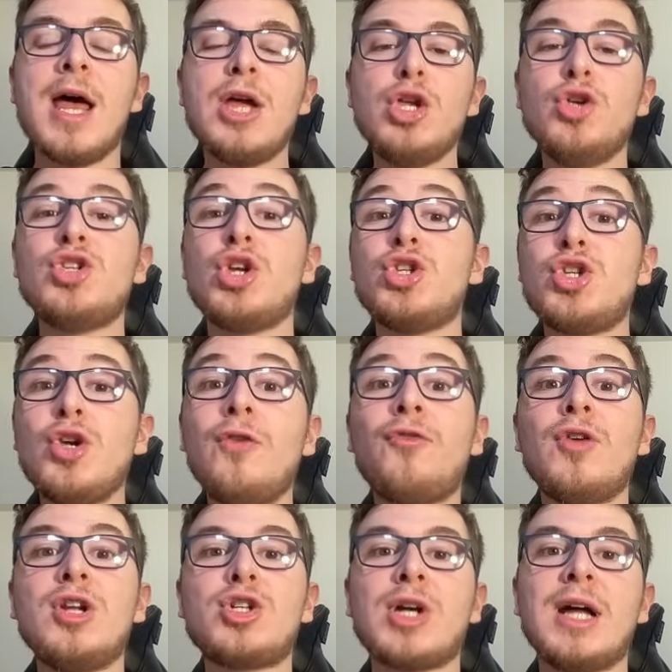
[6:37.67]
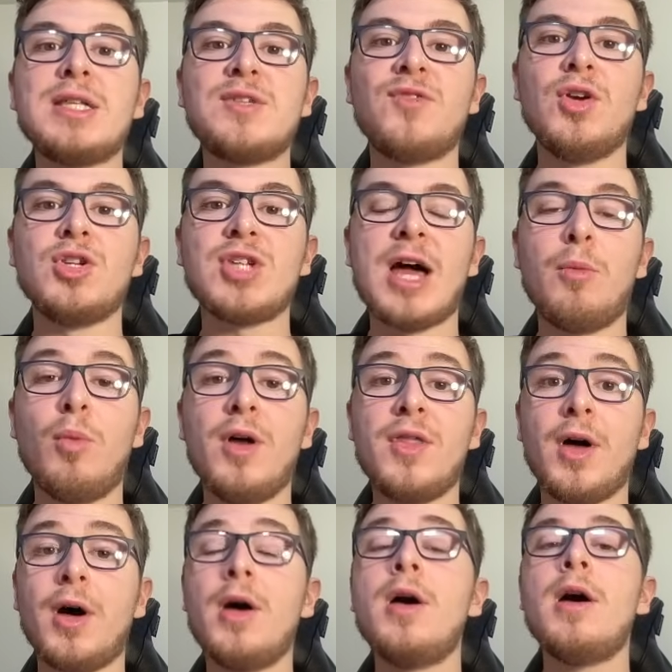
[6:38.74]
using 2 free transfers and
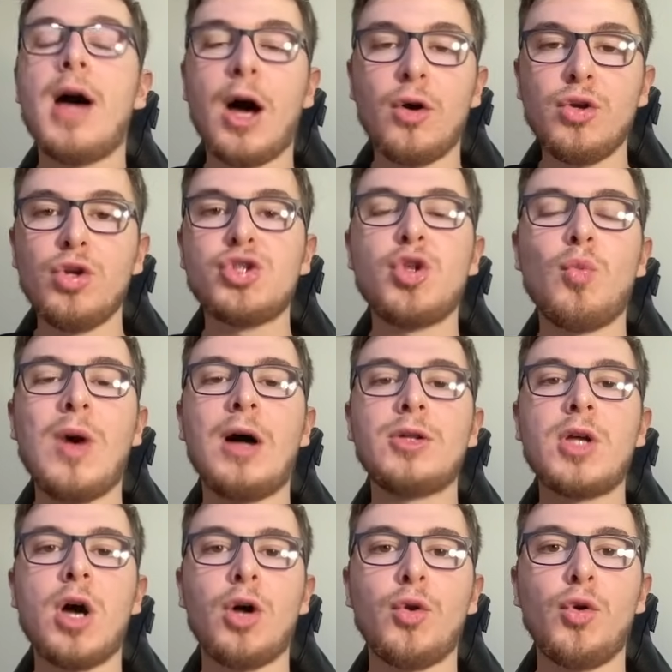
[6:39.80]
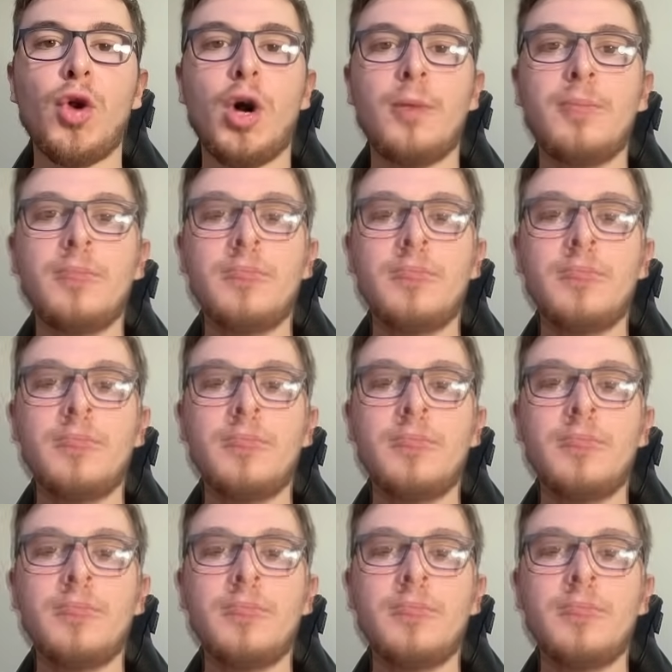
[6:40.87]
whether I'll use the wildcard or not.